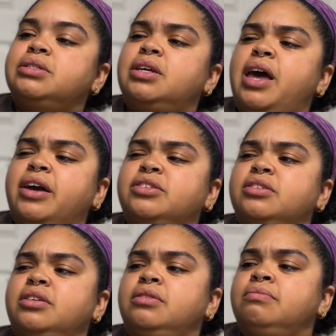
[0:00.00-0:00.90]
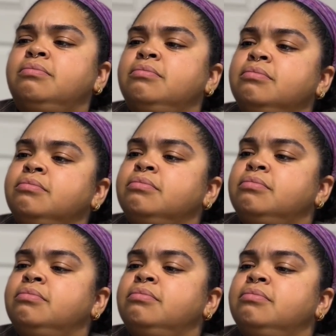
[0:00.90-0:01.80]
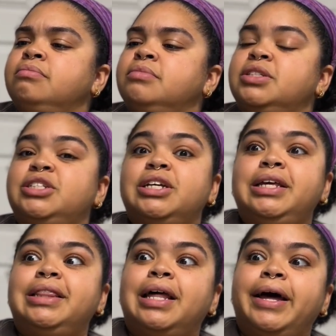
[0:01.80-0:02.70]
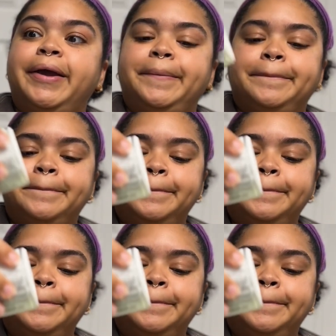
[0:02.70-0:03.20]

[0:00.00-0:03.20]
it actually? Chili lime.